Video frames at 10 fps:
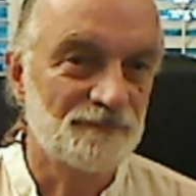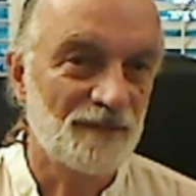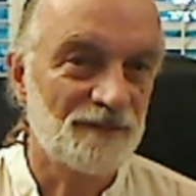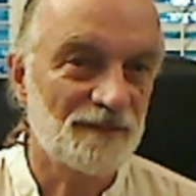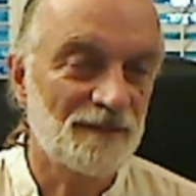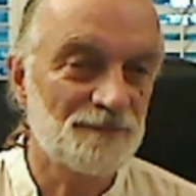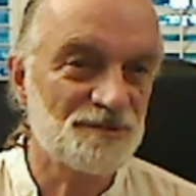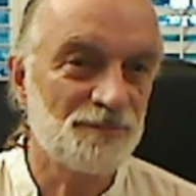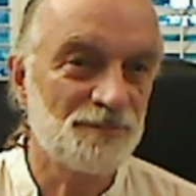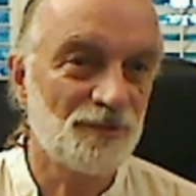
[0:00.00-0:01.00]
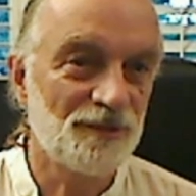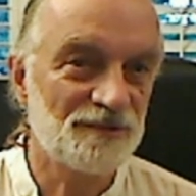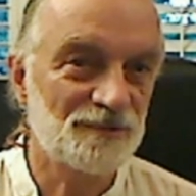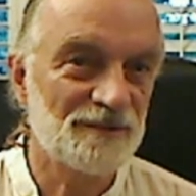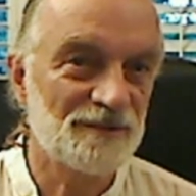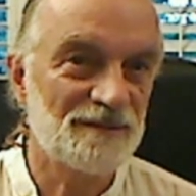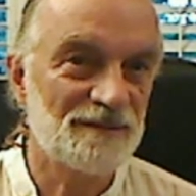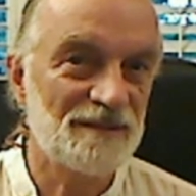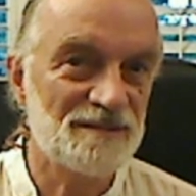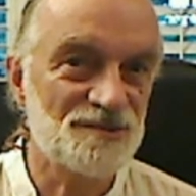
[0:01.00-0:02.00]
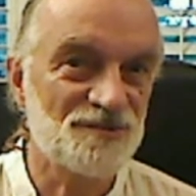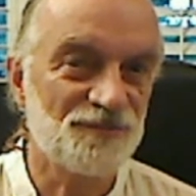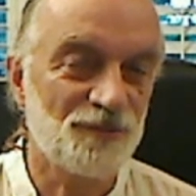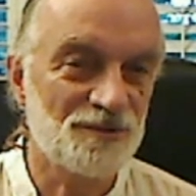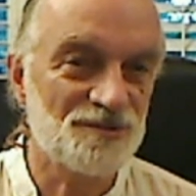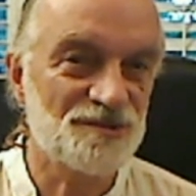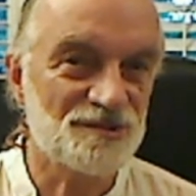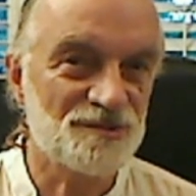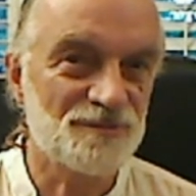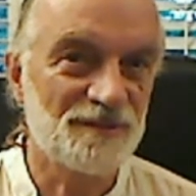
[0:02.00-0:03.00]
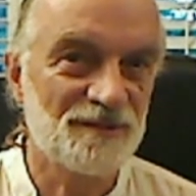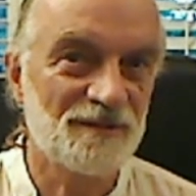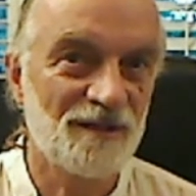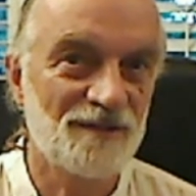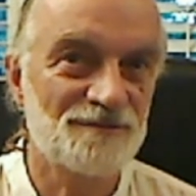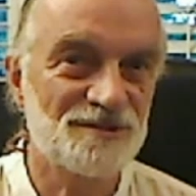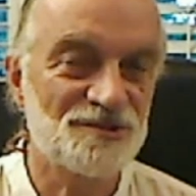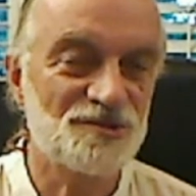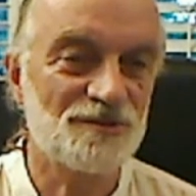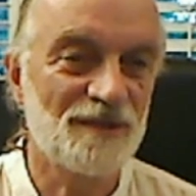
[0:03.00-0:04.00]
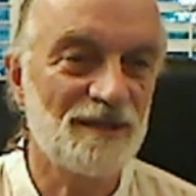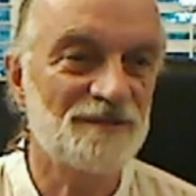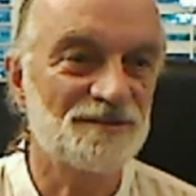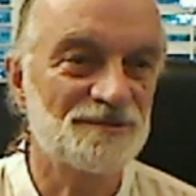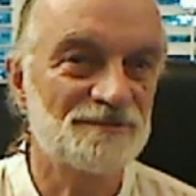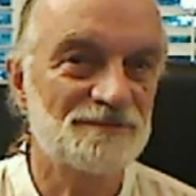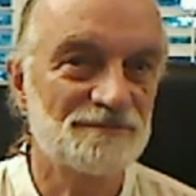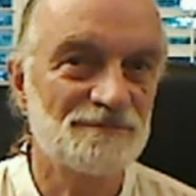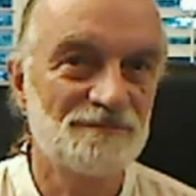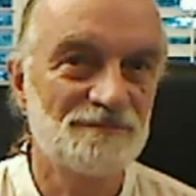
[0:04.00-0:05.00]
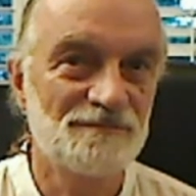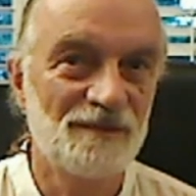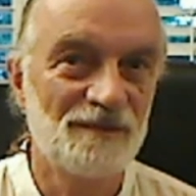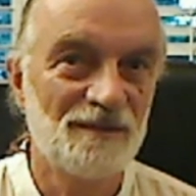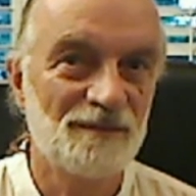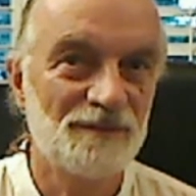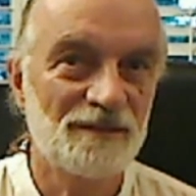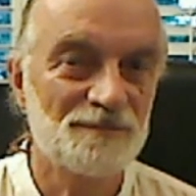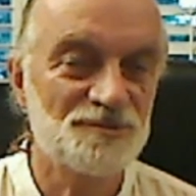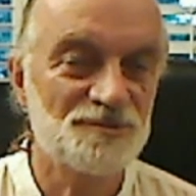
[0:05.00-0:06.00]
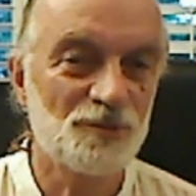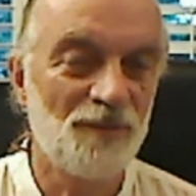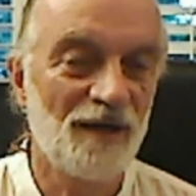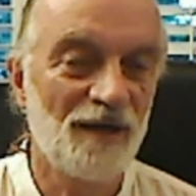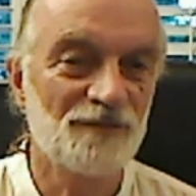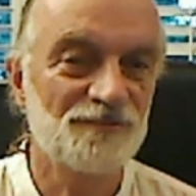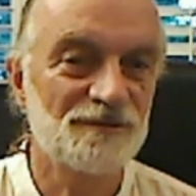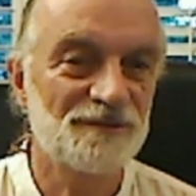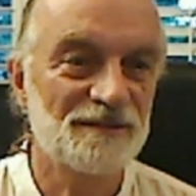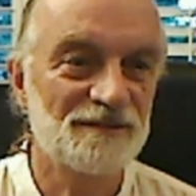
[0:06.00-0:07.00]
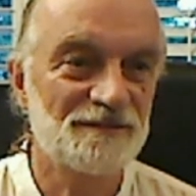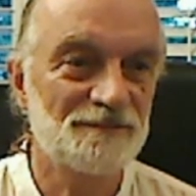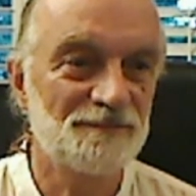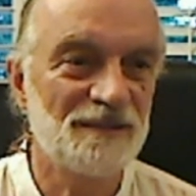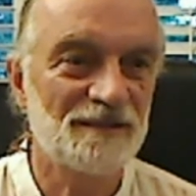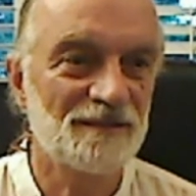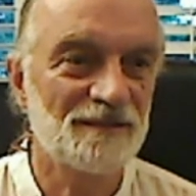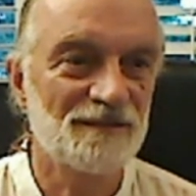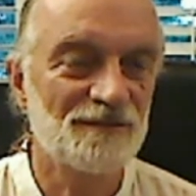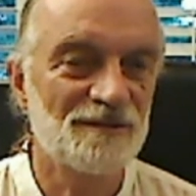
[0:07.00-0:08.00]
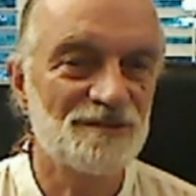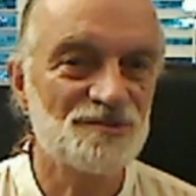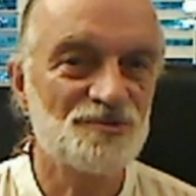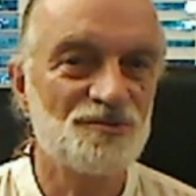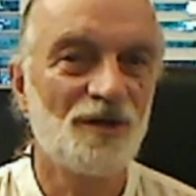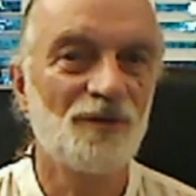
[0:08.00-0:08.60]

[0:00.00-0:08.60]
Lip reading: There comes a point when these forces, when they're unrestrained, become so powerful that the being doesn't know